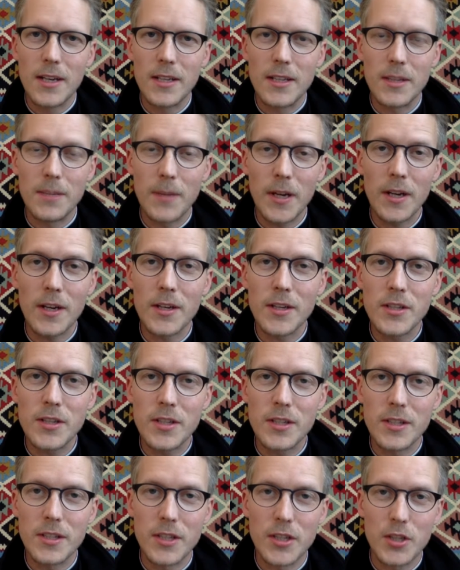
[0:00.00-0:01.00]
The
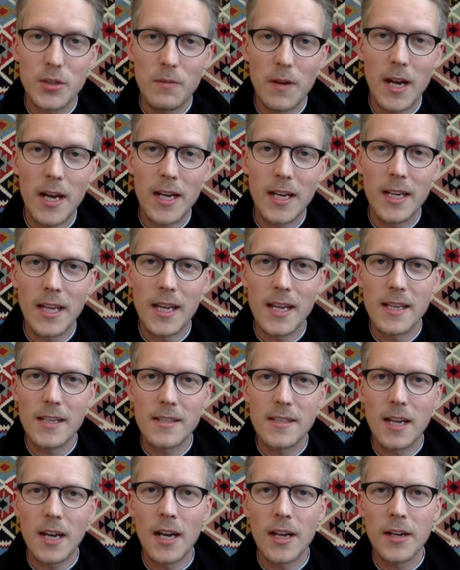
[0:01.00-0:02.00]
parish, the shrine,
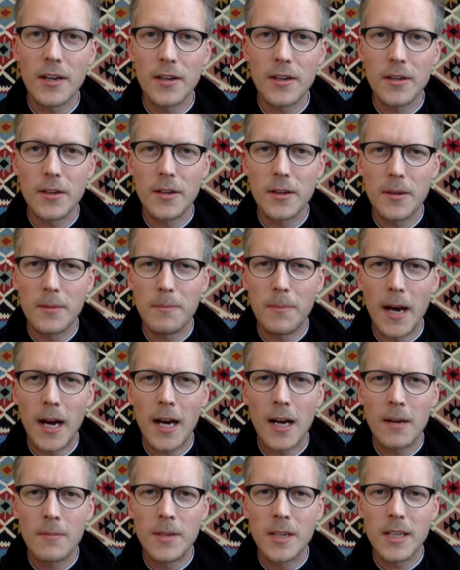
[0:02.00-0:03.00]
has hired
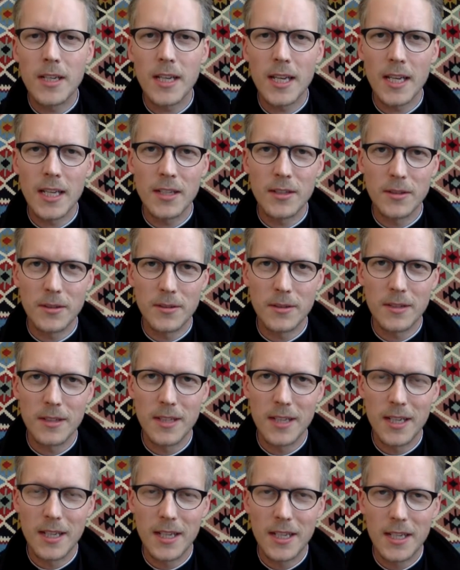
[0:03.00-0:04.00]
Bob Hindle
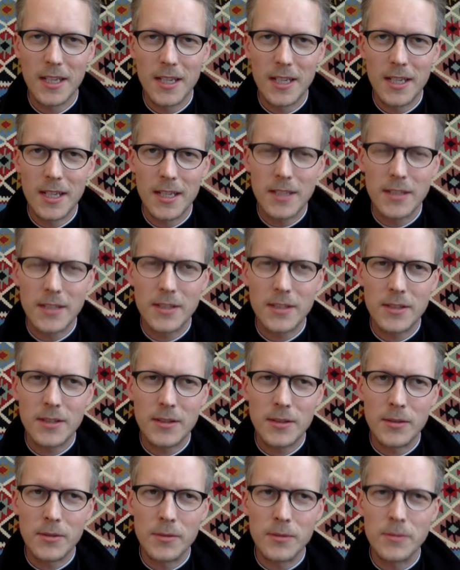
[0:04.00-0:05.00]

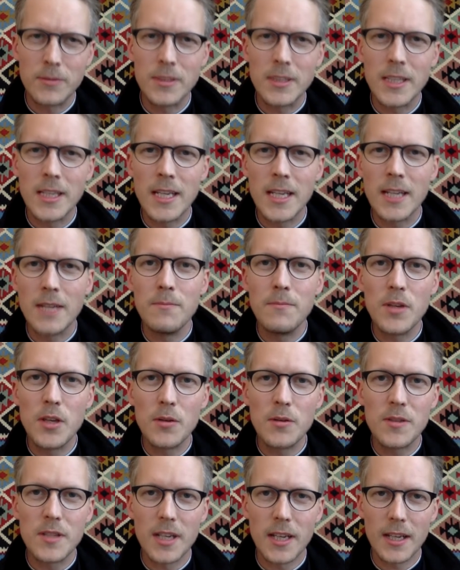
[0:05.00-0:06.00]
to lead
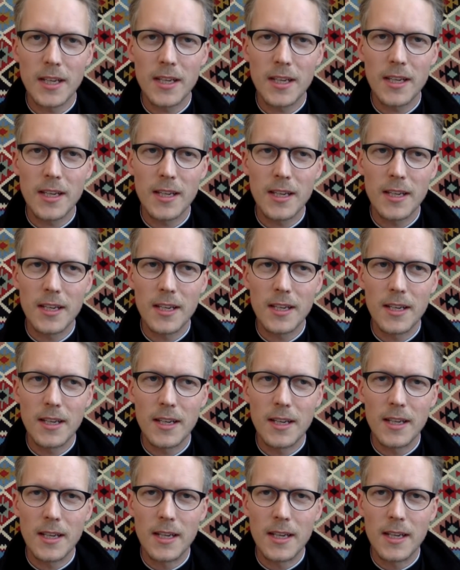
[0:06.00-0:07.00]
music.
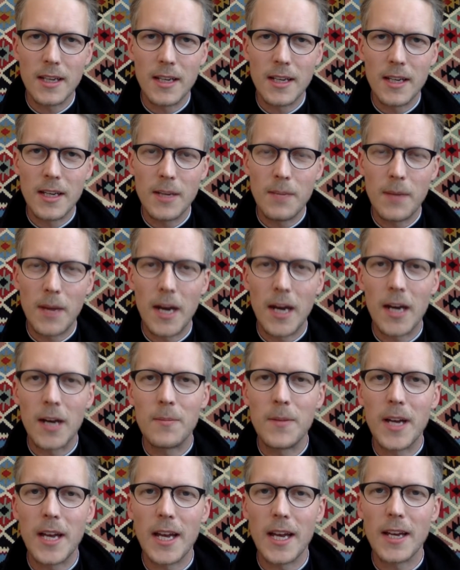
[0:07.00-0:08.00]

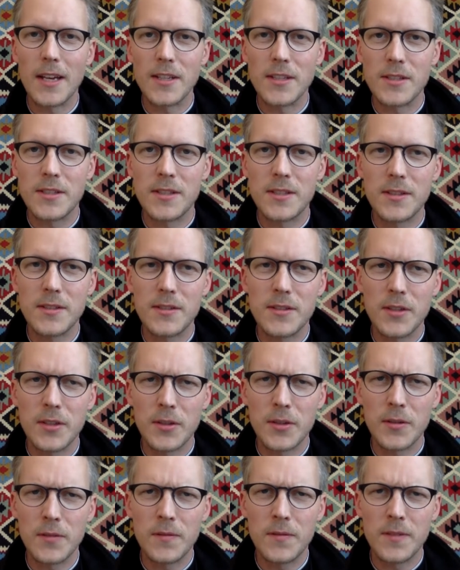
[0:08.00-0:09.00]
Bob has
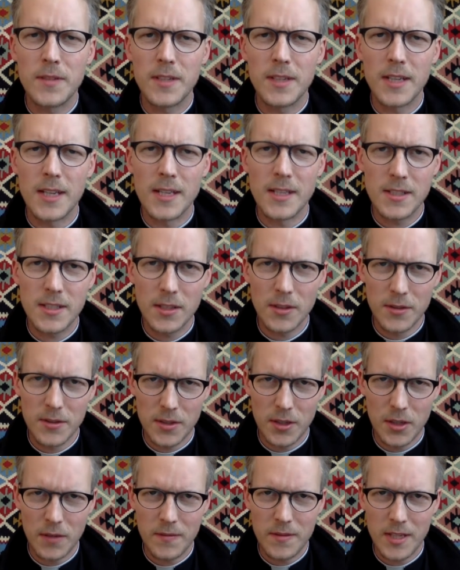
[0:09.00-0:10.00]
served and still
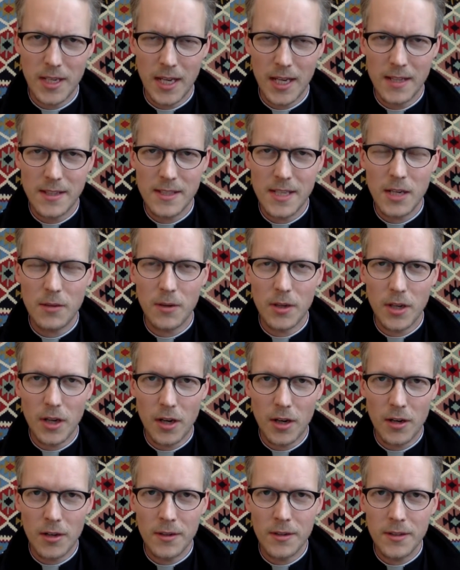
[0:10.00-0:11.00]
serves at Sacred
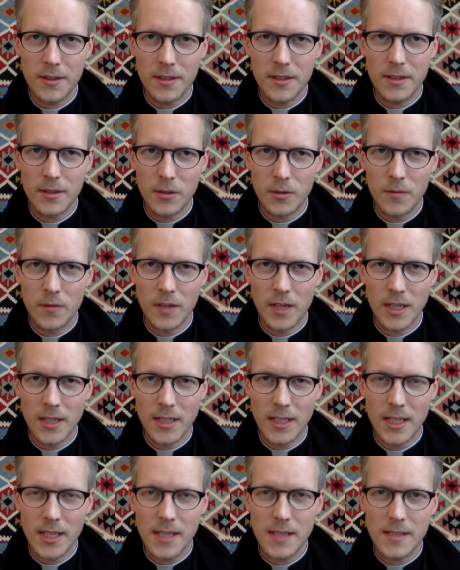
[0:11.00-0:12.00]
Heart over on
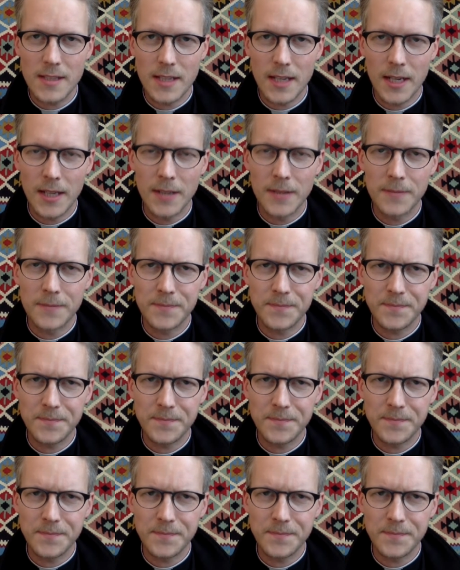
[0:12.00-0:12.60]
the east side,